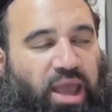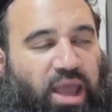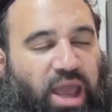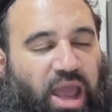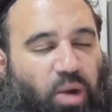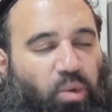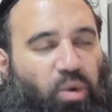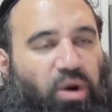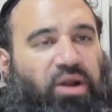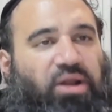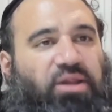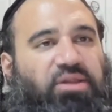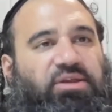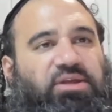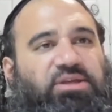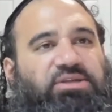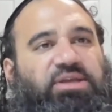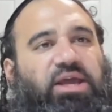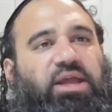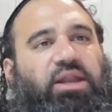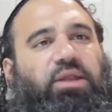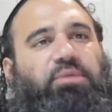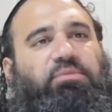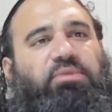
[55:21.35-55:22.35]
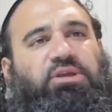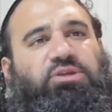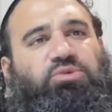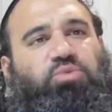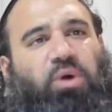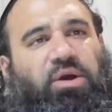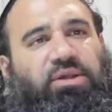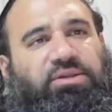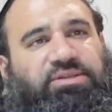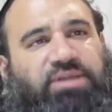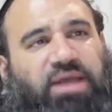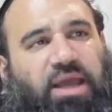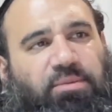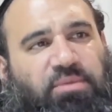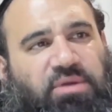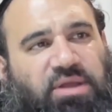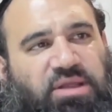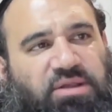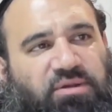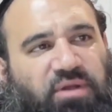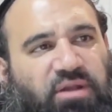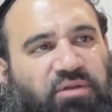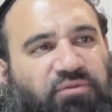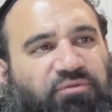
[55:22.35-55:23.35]
And one of these enemies one time
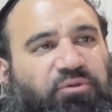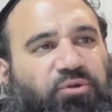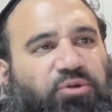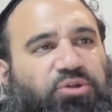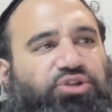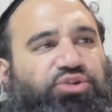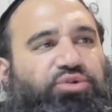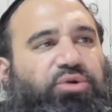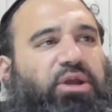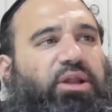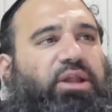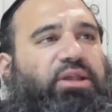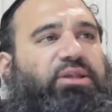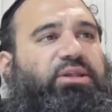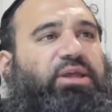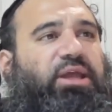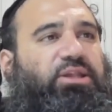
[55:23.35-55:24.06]
infiltrated